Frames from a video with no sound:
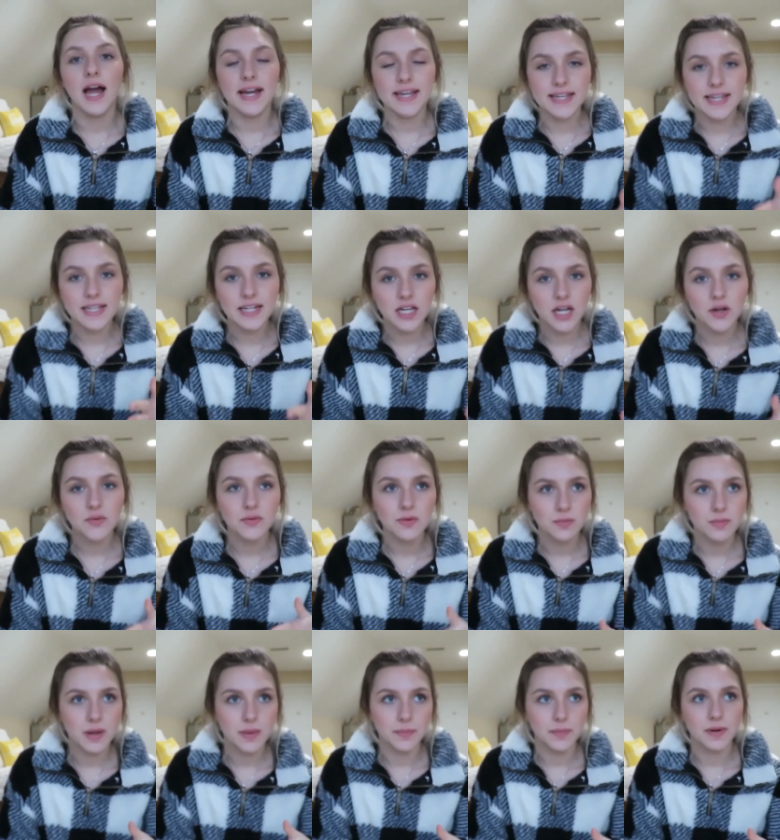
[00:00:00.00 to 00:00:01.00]
I cannot
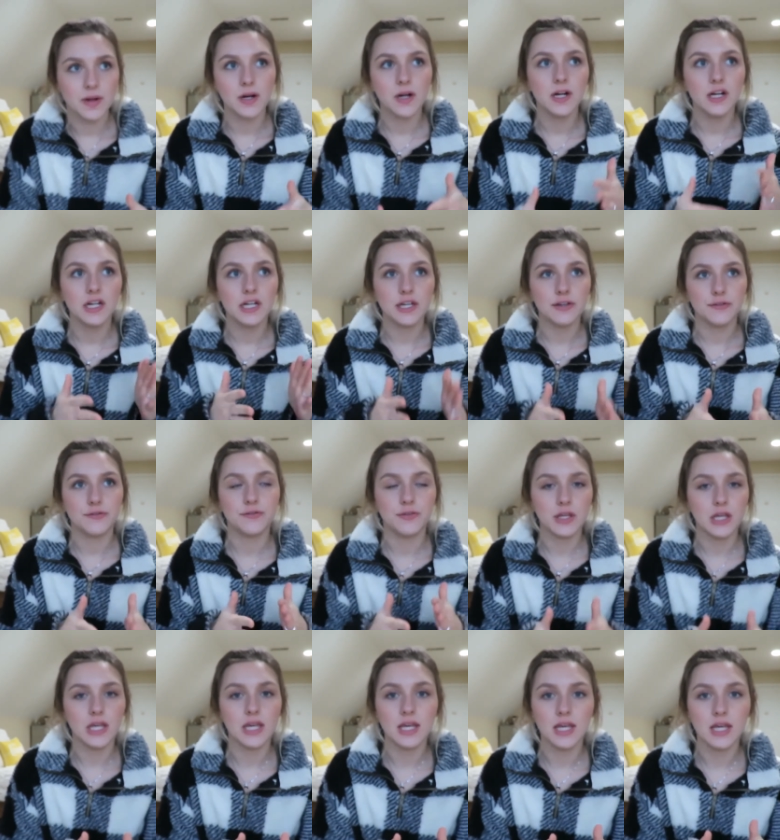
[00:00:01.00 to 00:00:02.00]
remember if
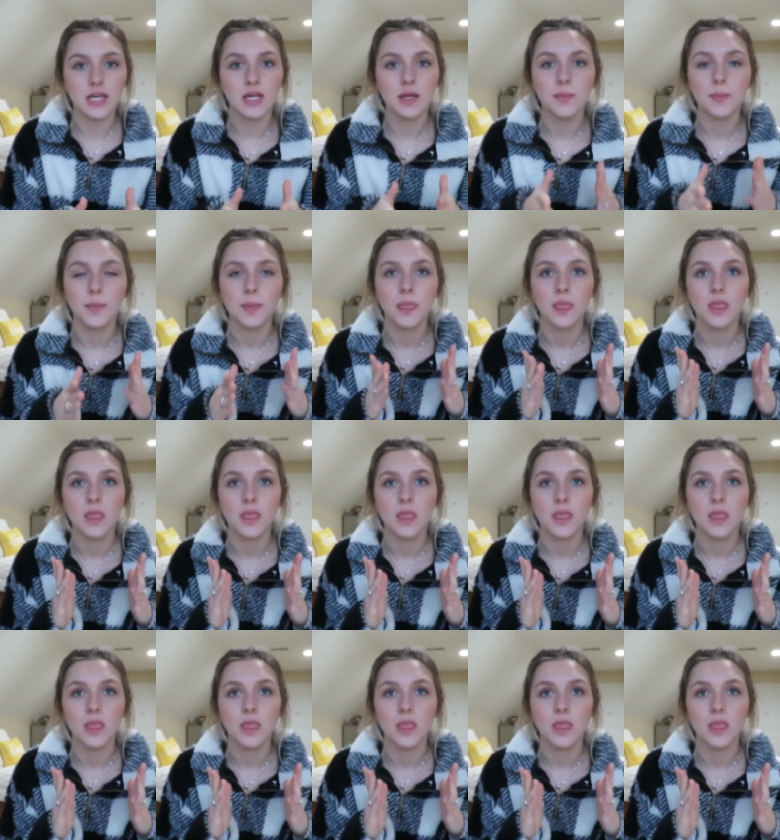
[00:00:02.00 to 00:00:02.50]
he